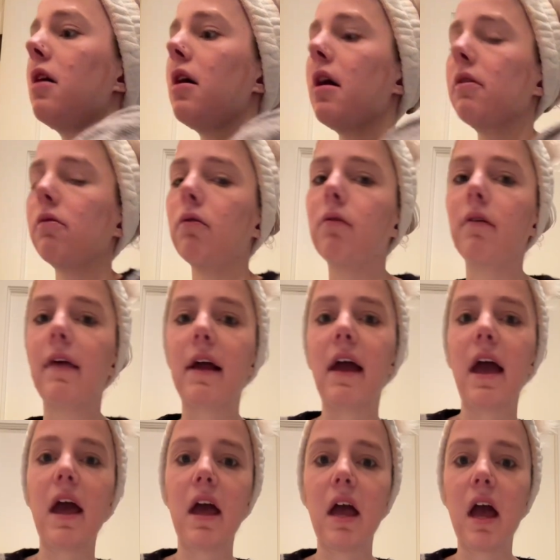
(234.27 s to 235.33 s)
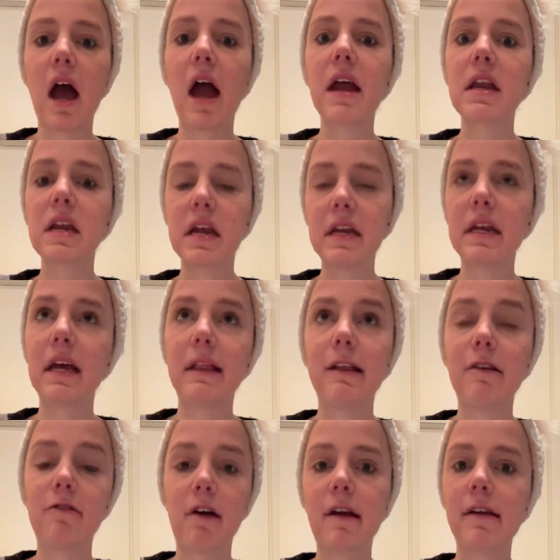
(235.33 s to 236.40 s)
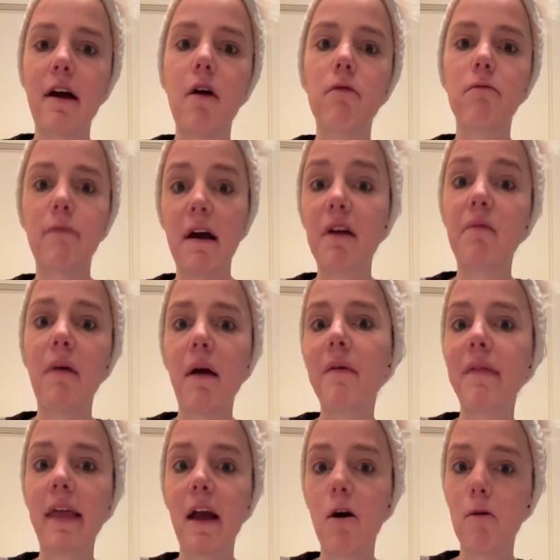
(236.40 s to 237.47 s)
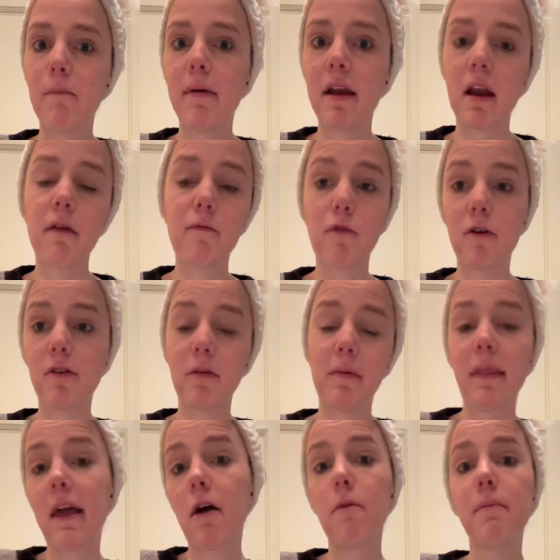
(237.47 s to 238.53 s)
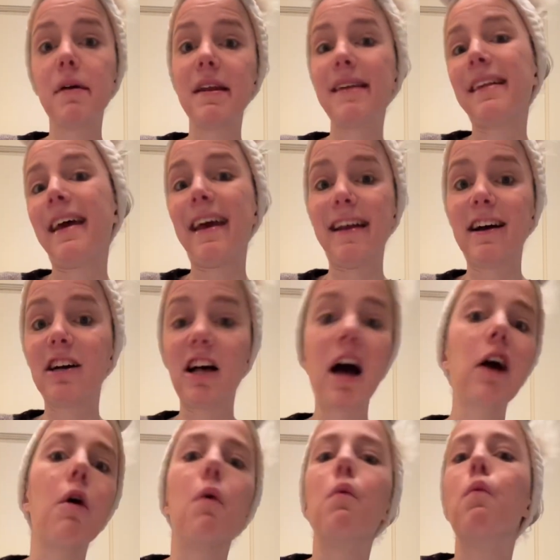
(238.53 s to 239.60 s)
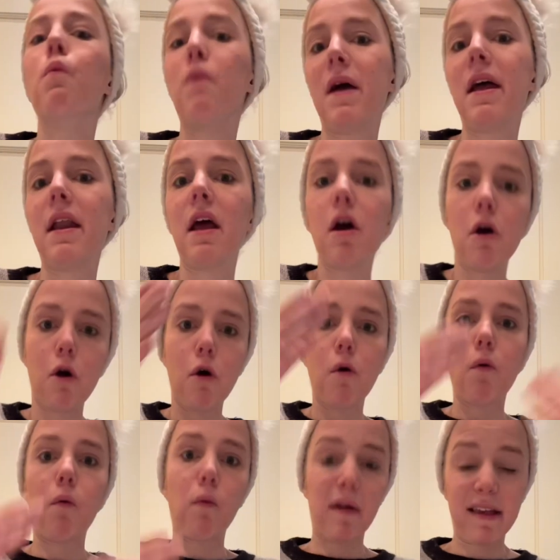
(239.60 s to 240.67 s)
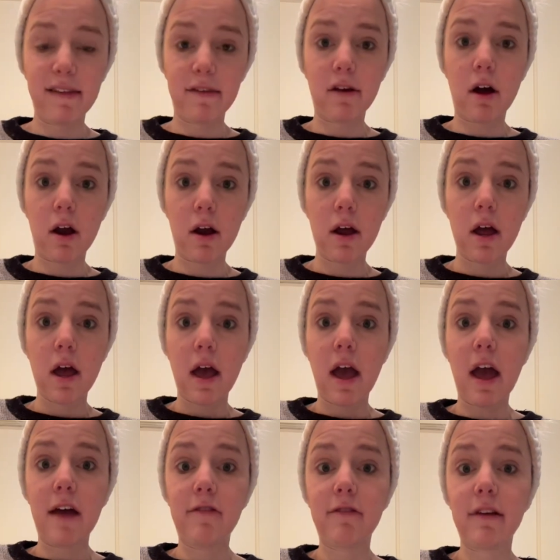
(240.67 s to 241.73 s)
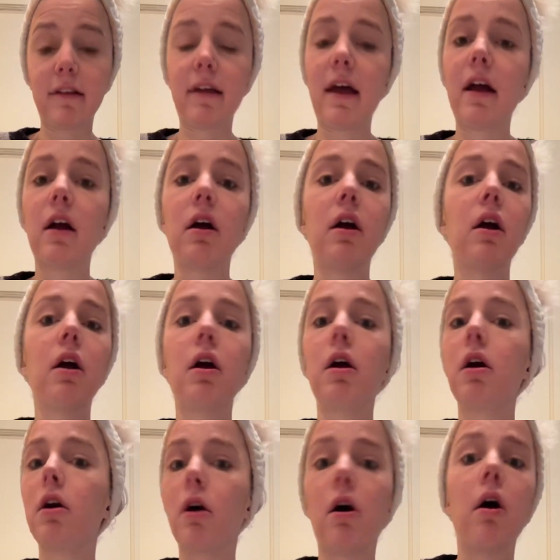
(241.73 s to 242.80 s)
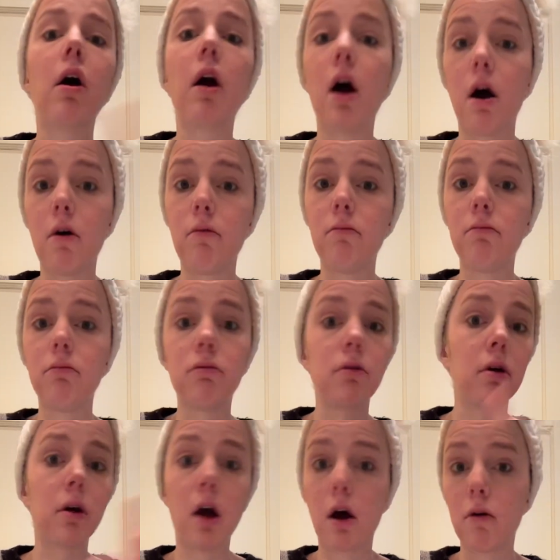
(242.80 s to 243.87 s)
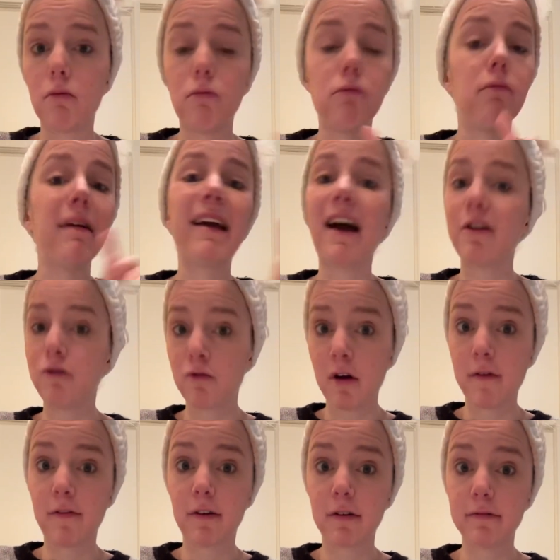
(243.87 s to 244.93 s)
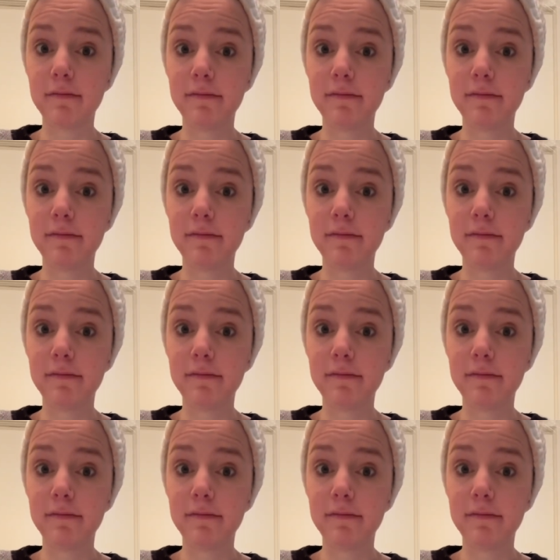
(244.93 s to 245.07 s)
told her hey, I need to get this checked out right away when they open. And unfortunately, when they open, it's at 8 o'clock when we start. And she's like, girl, go. We got you covered.